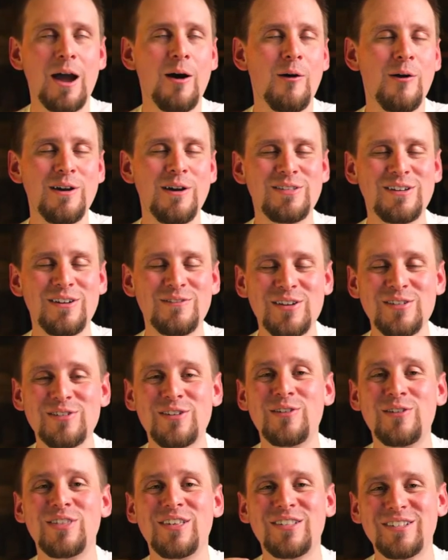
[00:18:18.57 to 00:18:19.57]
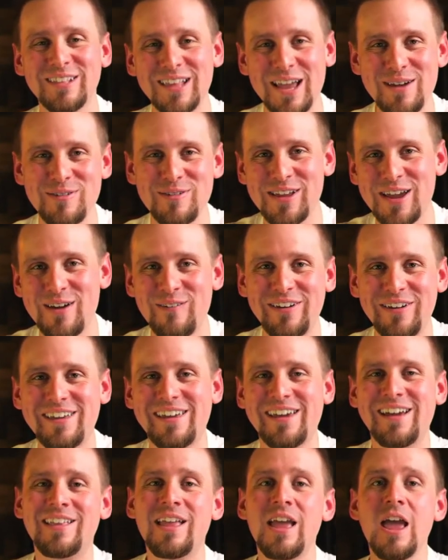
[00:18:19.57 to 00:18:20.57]
I always confuse you, this Labor Day
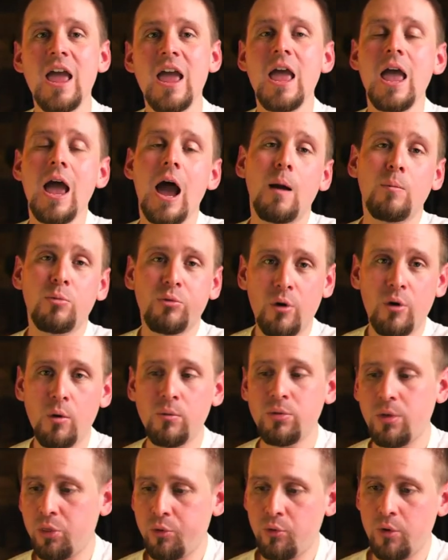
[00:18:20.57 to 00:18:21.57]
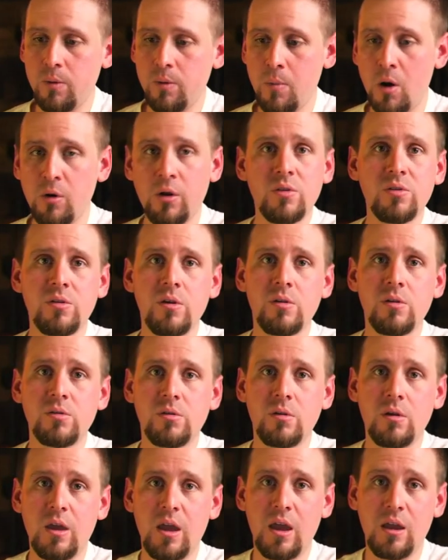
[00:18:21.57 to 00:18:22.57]
weekend. I'm throwing the three
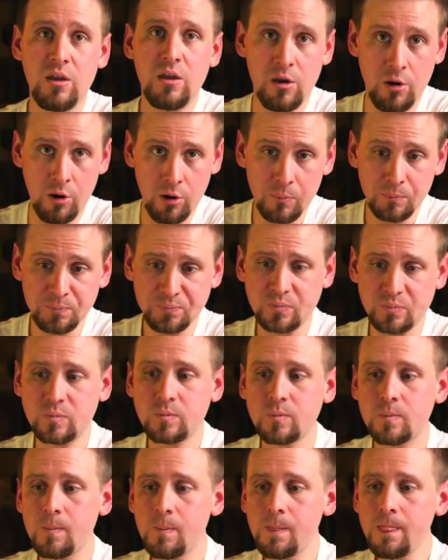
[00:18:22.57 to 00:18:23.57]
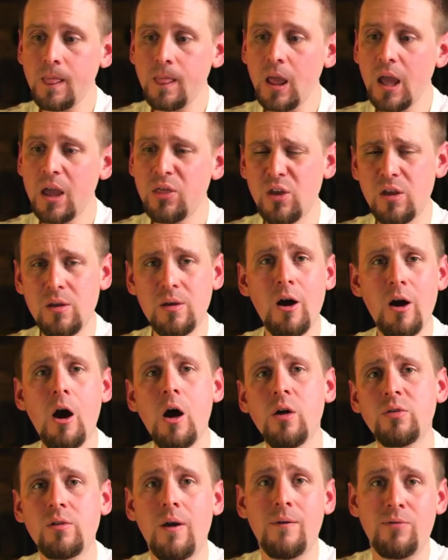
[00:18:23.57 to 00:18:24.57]
bonuses in here. And the
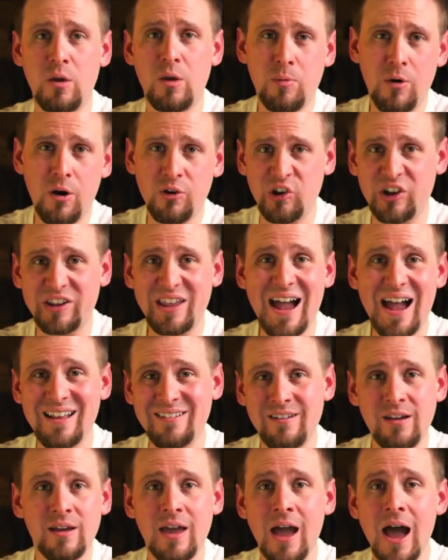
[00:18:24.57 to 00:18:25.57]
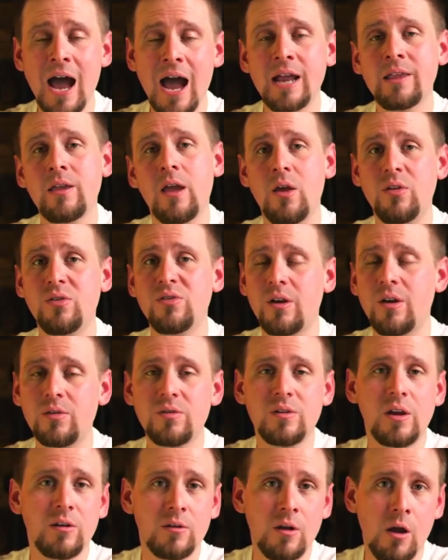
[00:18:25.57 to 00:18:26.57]
cost of the Project Idea Guide is
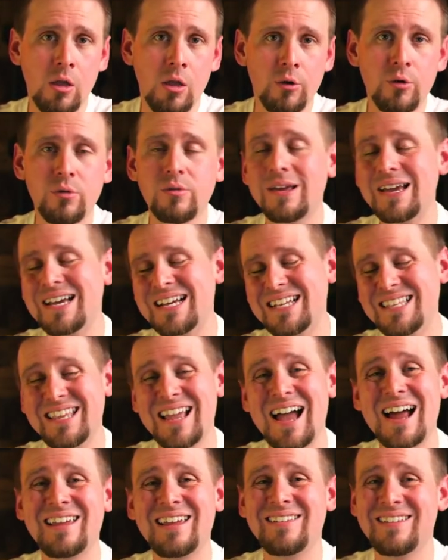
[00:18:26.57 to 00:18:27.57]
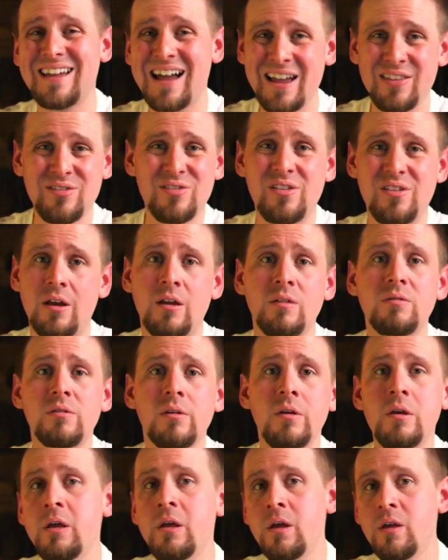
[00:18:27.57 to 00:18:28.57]
$16.99,
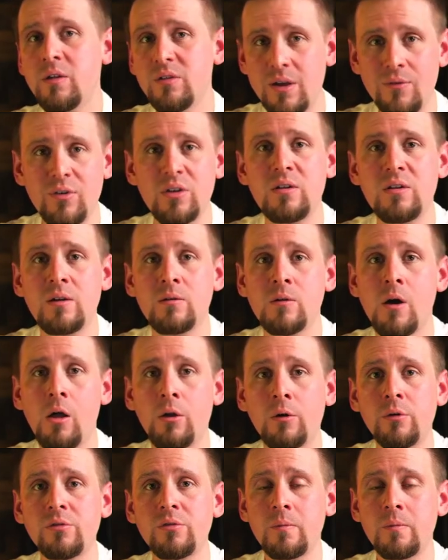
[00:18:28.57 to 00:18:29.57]
$17.